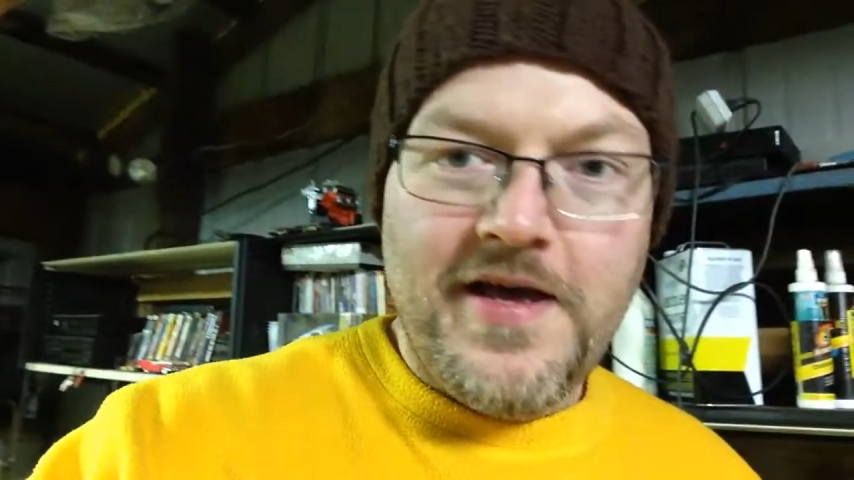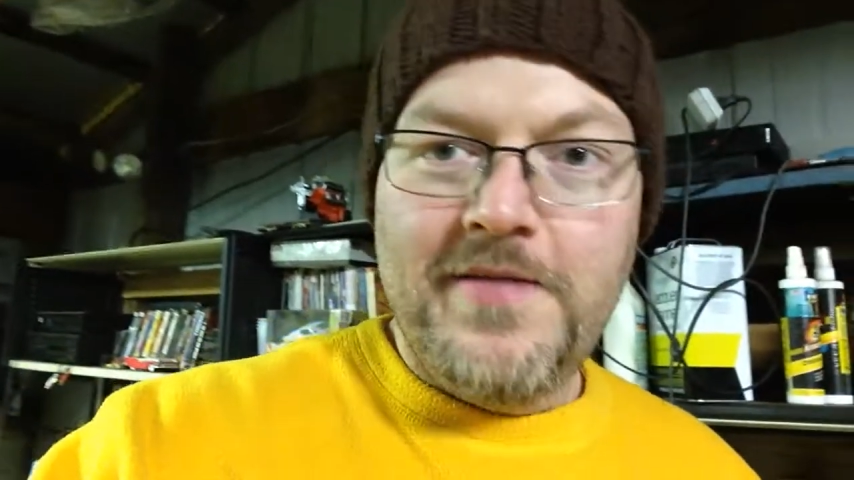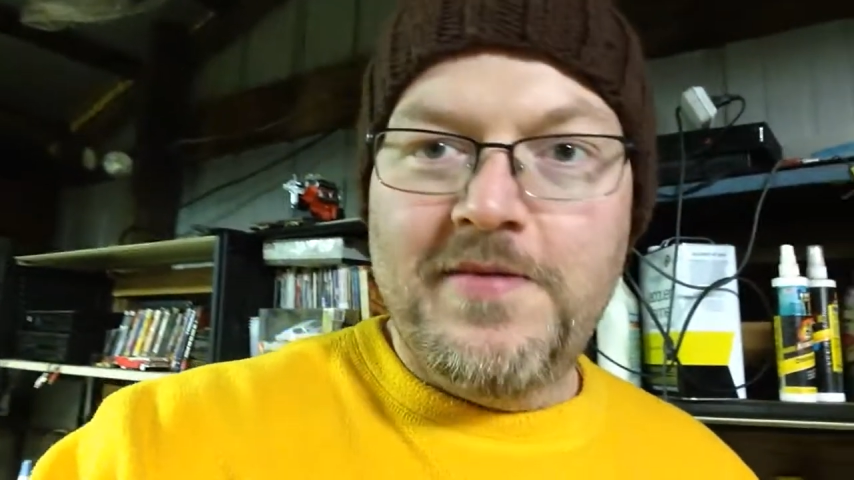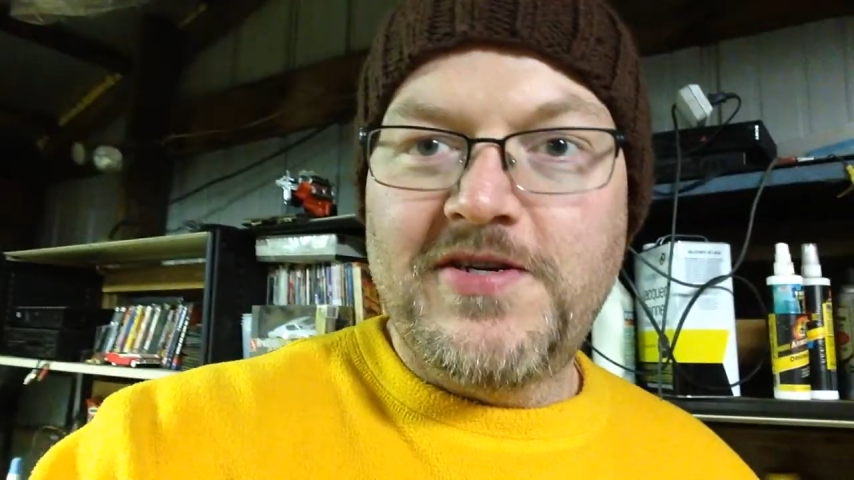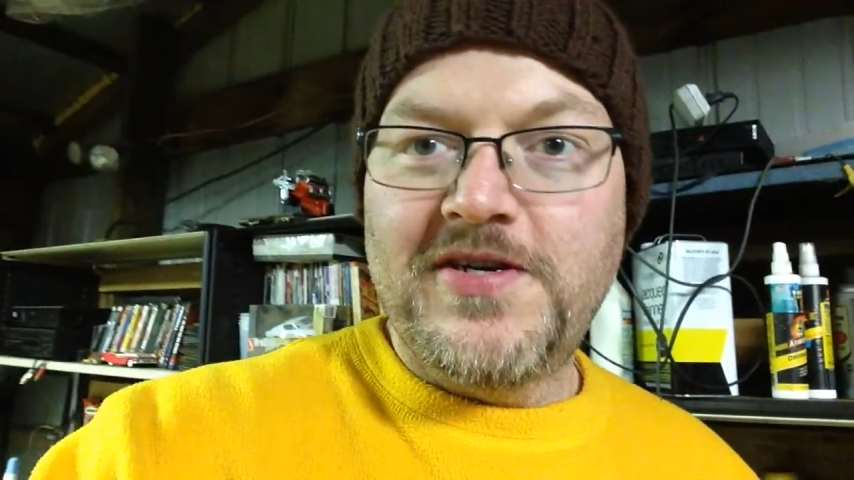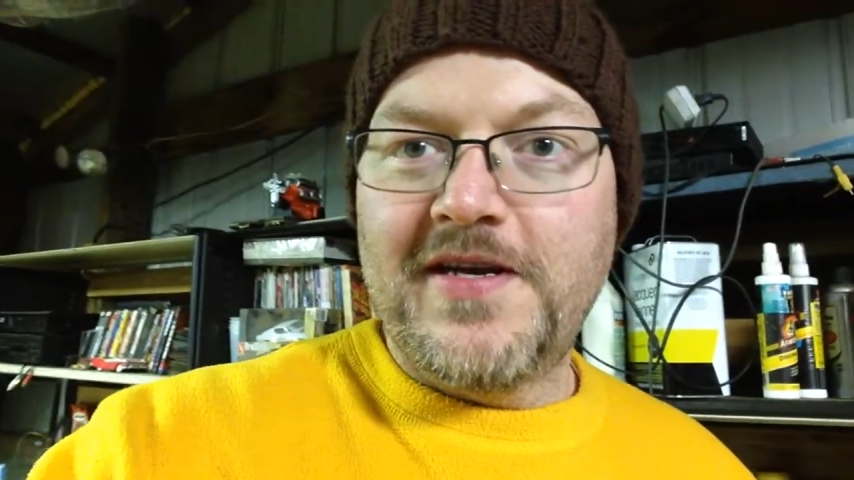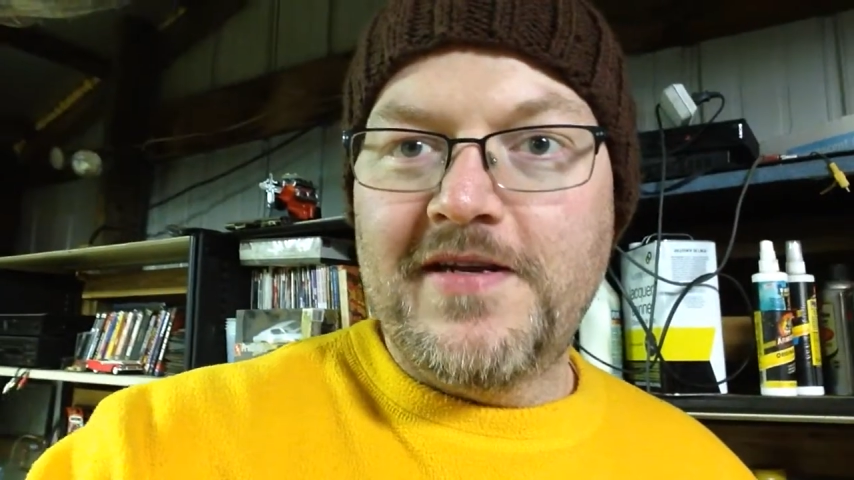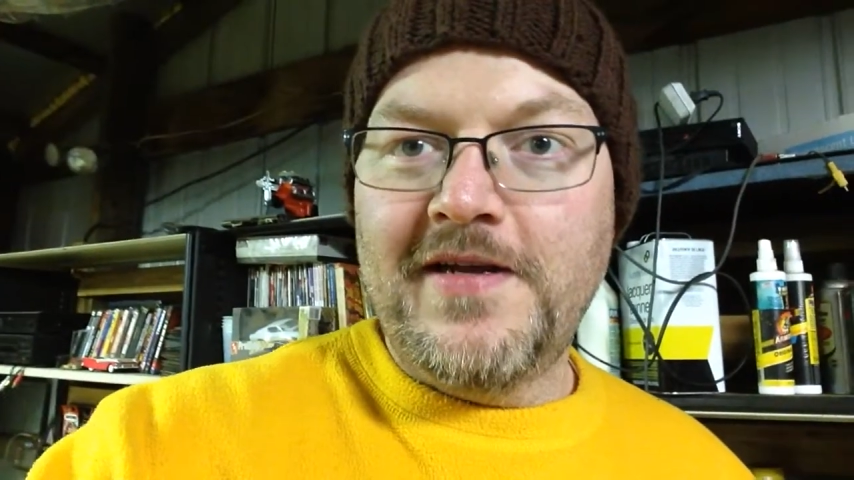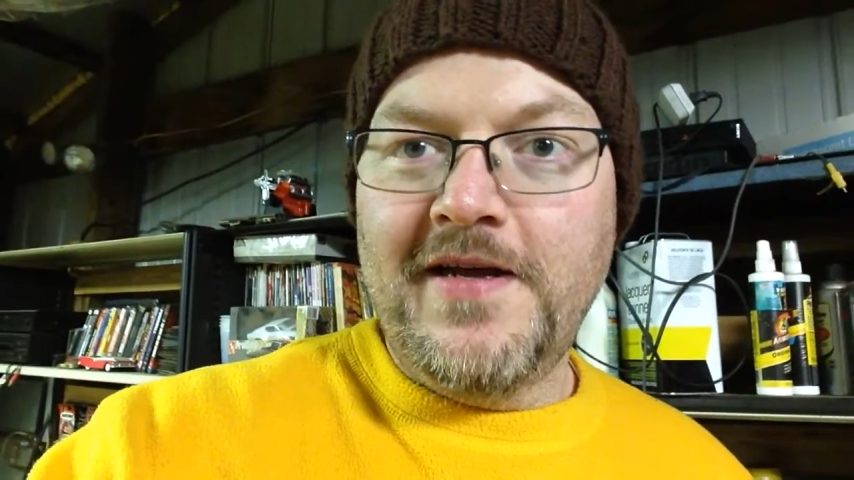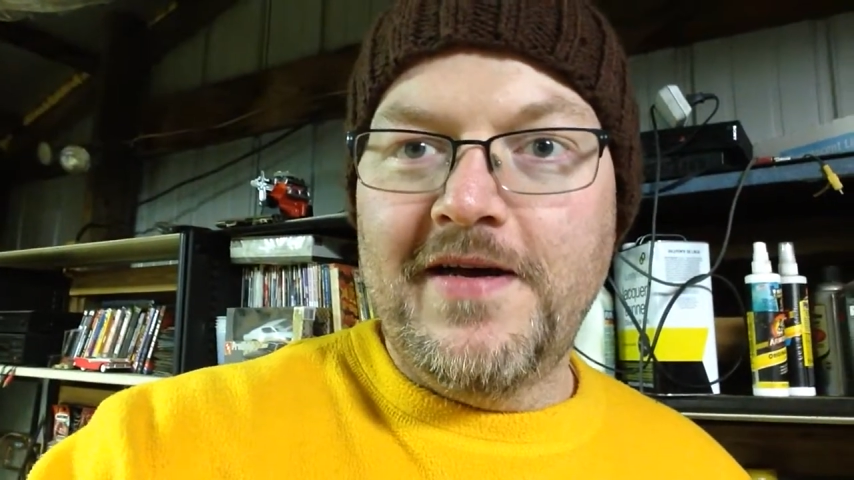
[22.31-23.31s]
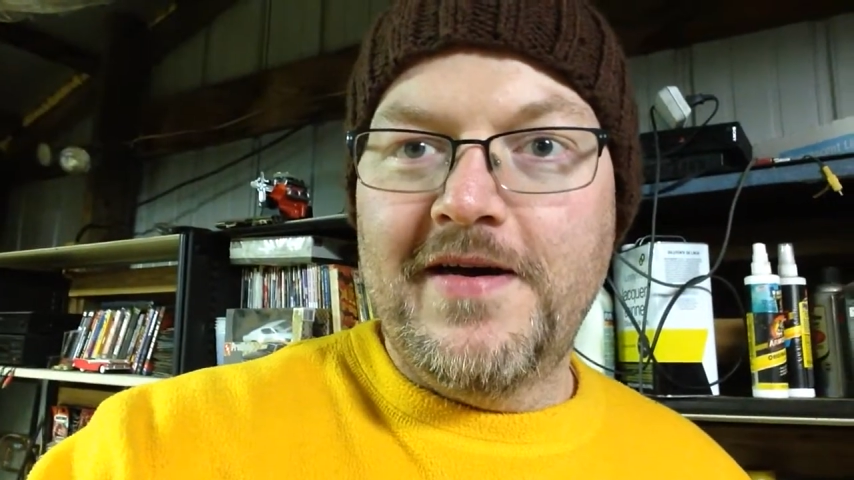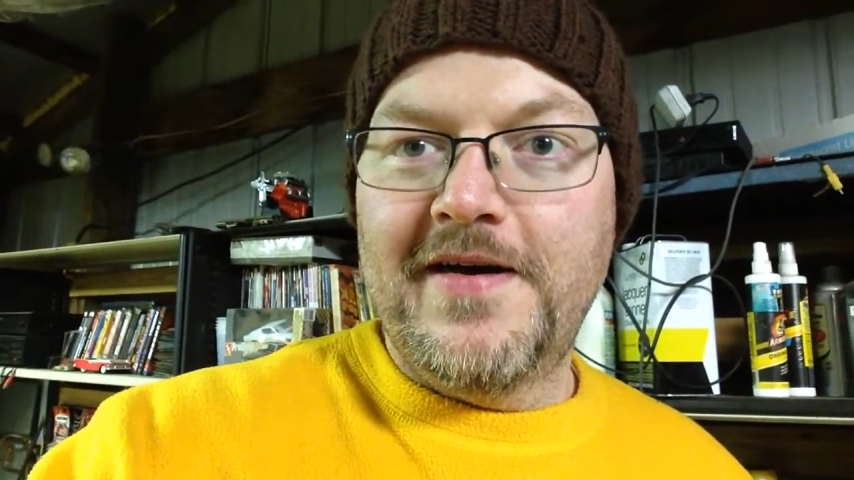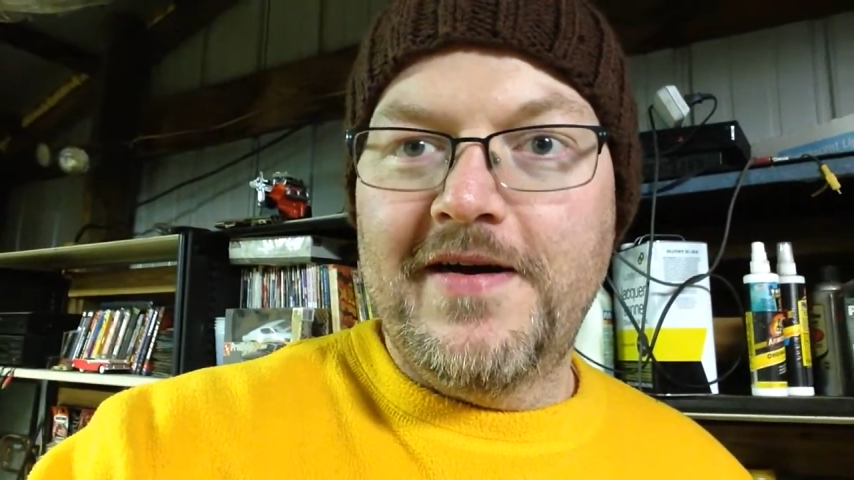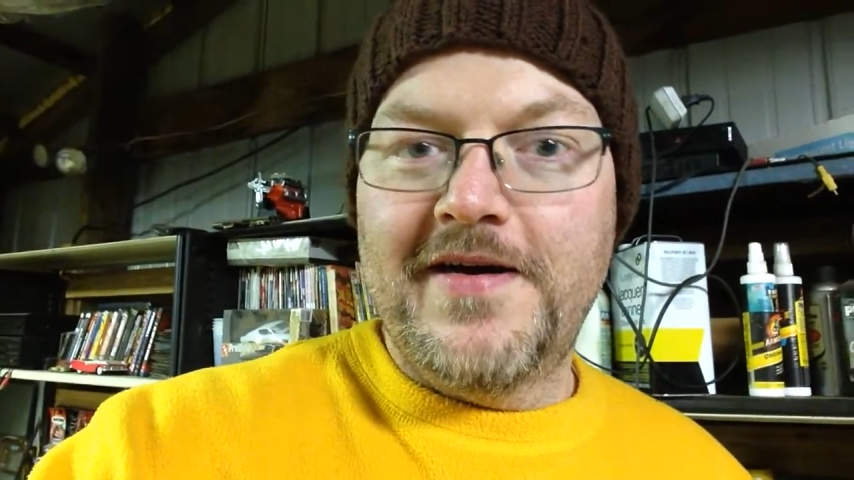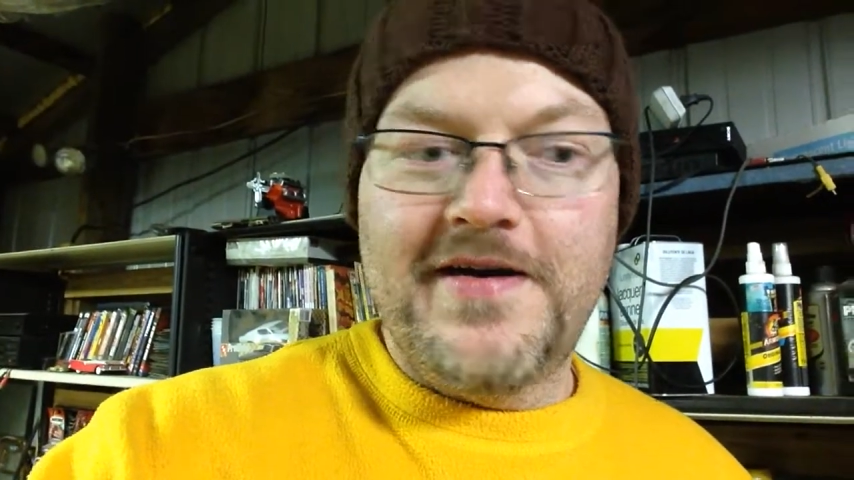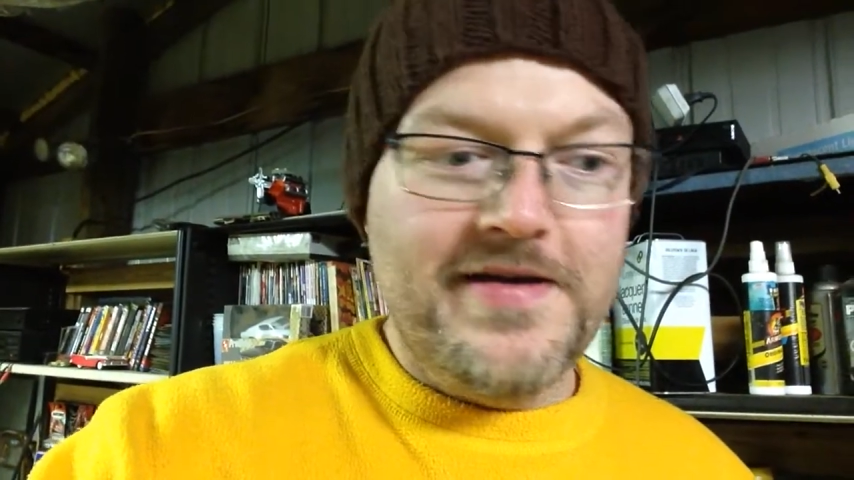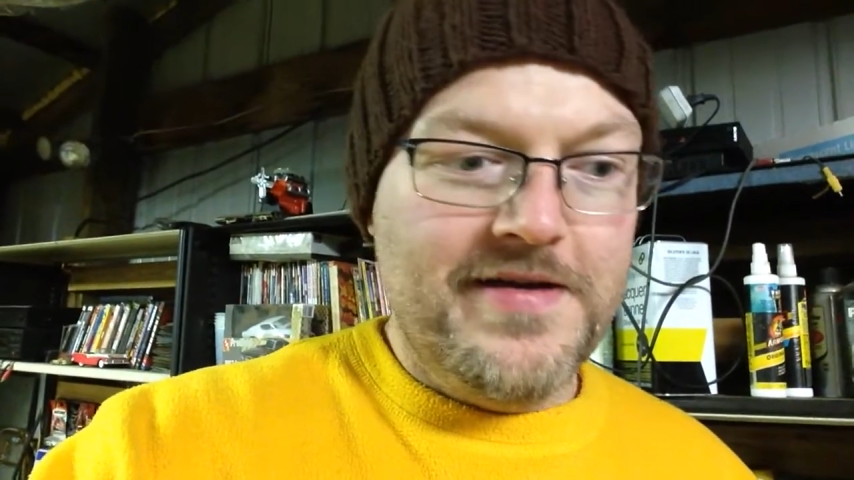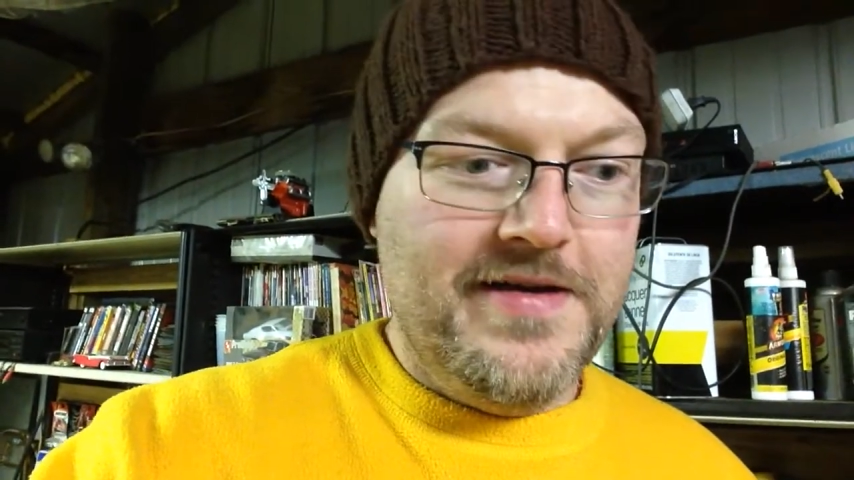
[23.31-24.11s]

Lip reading: in Michigan, kind